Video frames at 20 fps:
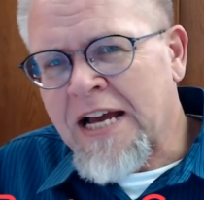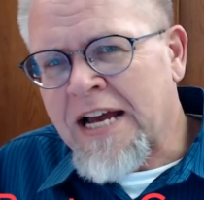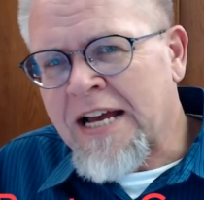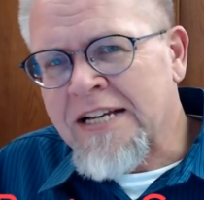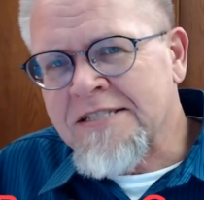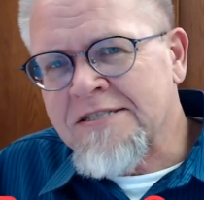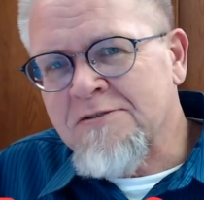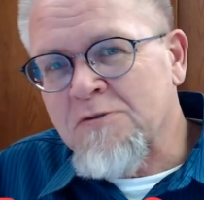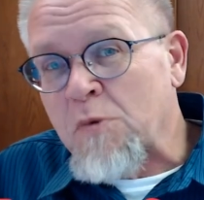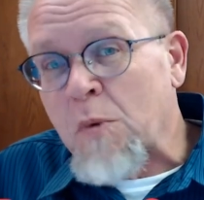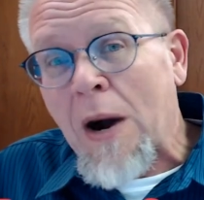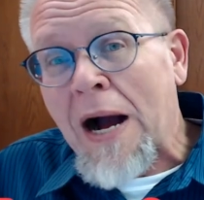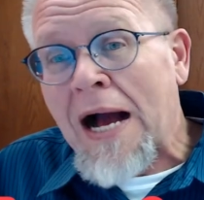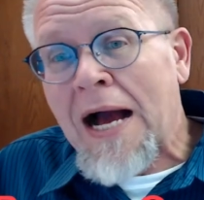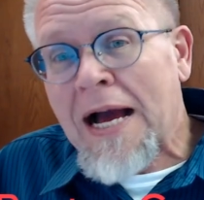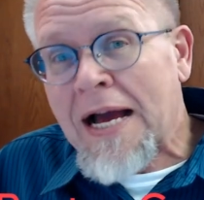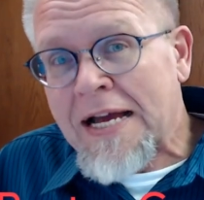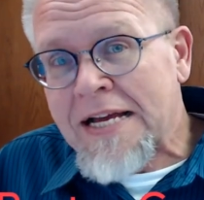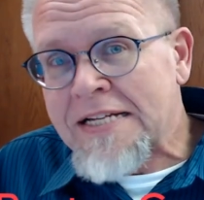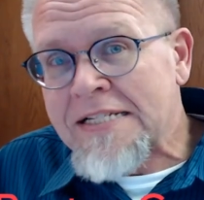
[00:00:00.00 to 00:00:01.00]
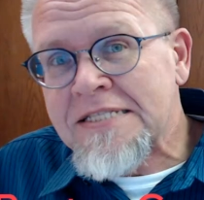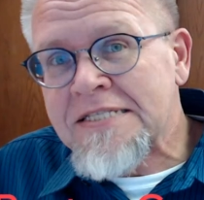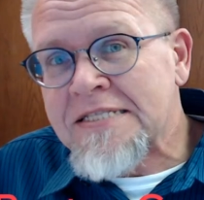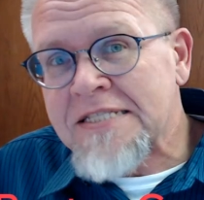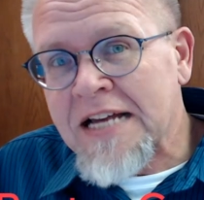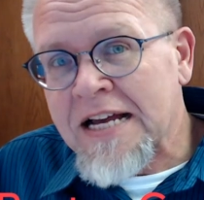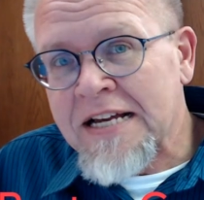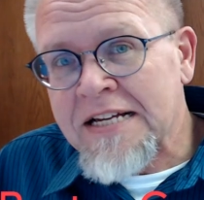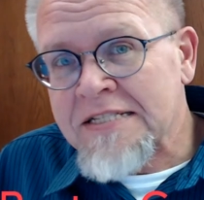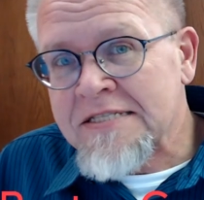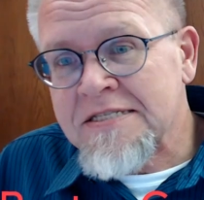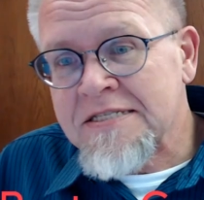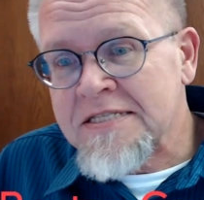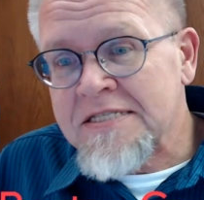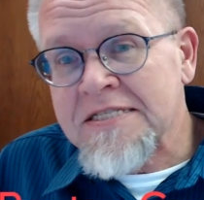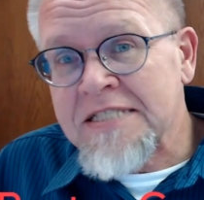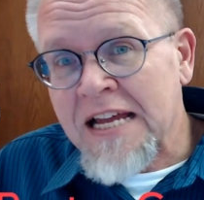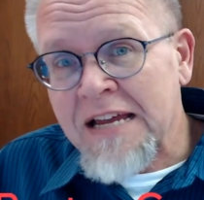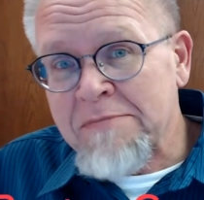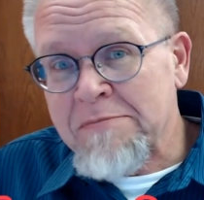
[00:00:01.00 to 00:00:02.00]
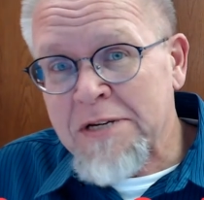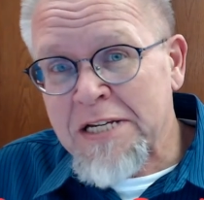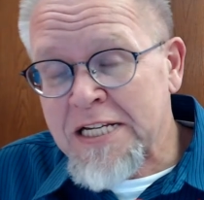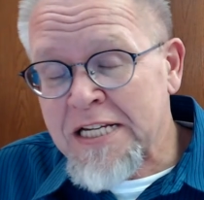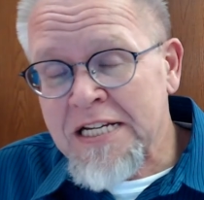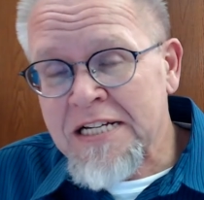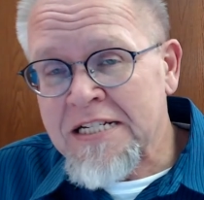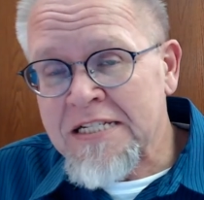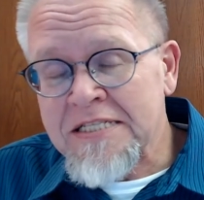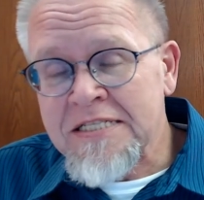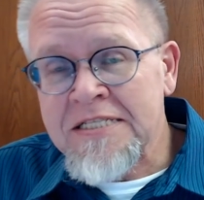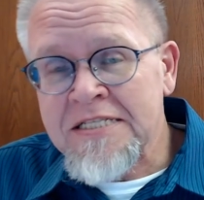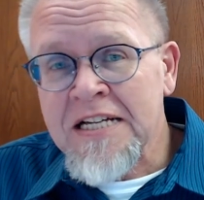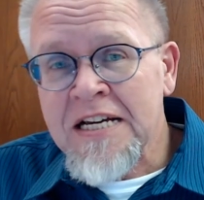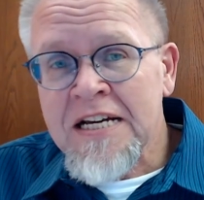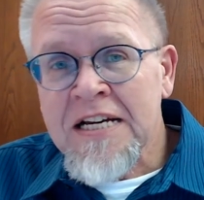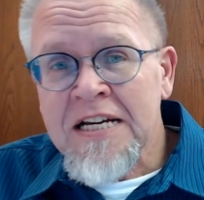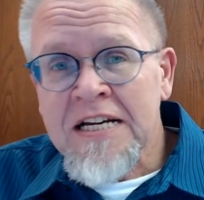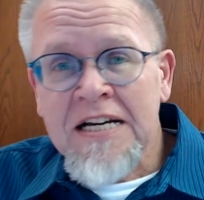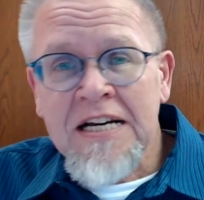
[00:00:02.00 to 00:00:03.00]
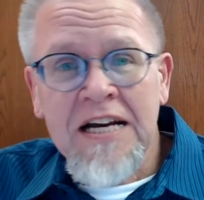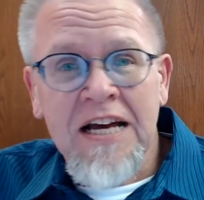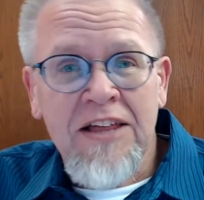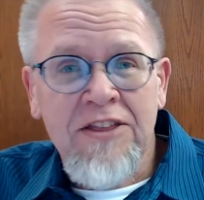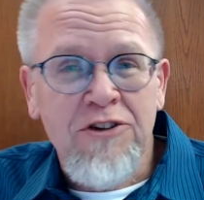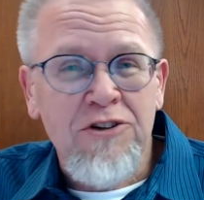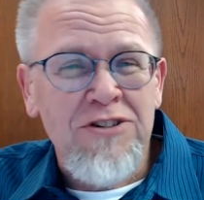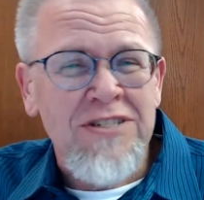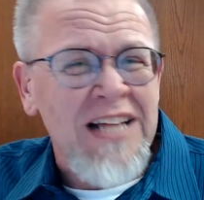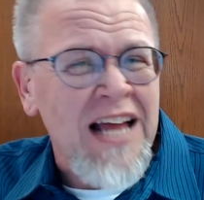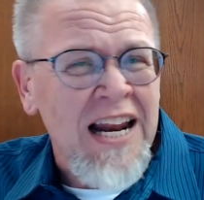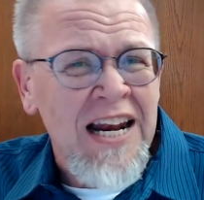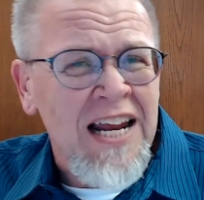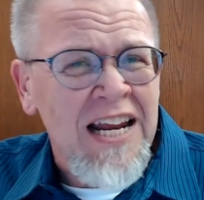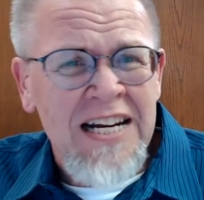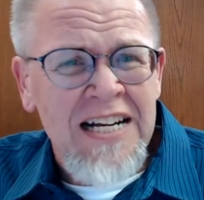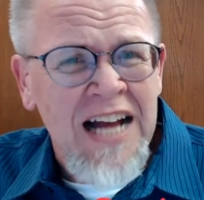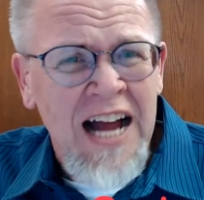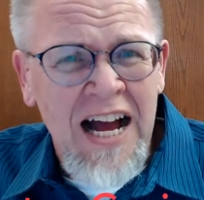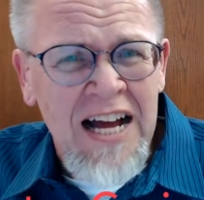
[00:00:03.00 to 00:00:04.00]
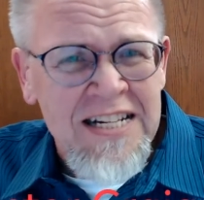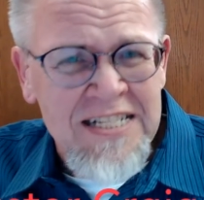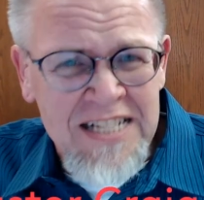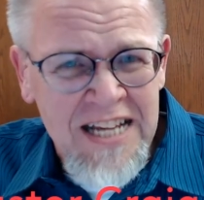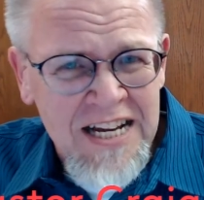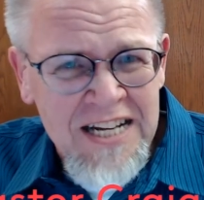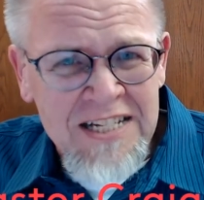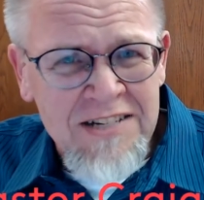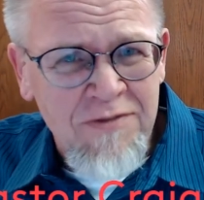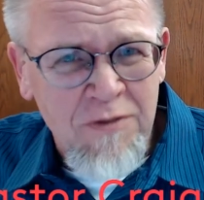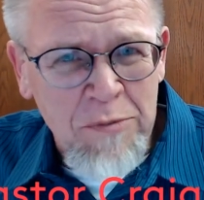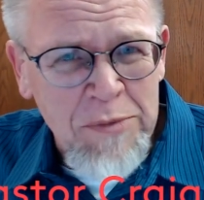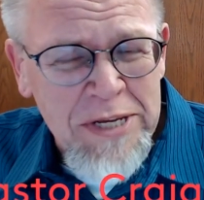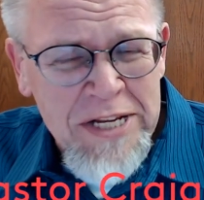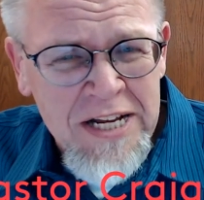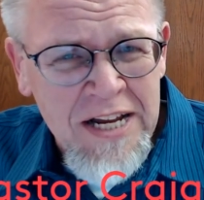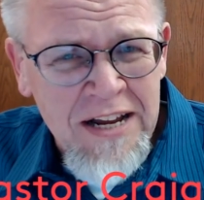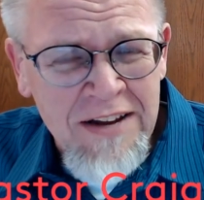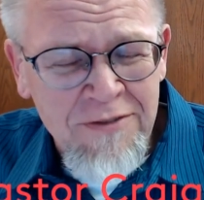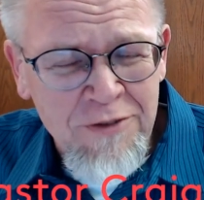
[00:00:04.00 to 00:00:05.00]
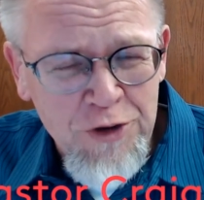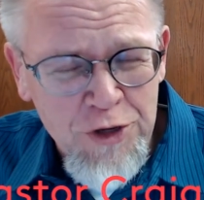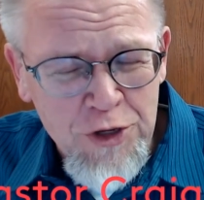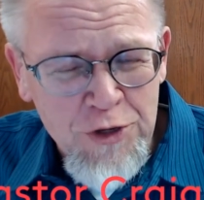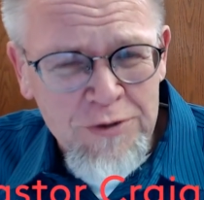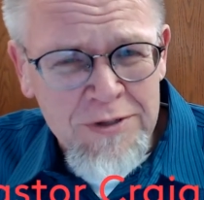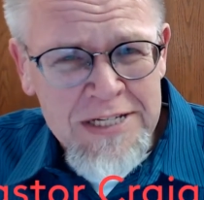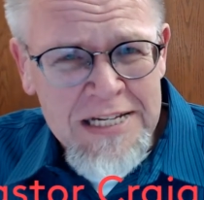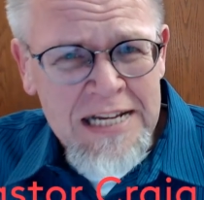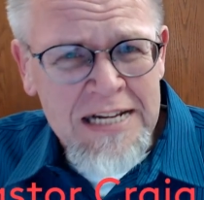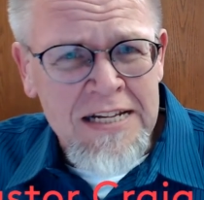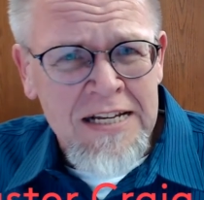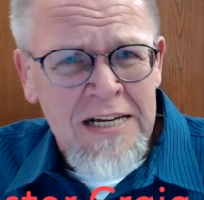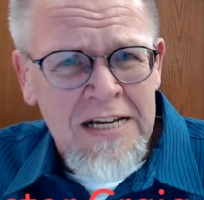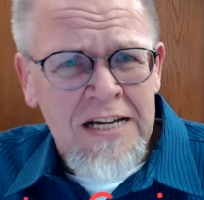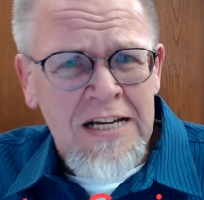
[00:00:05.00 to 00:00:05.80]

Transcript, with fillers: As wise as the statement is, uh, there's not a lot of context for me to ever use it.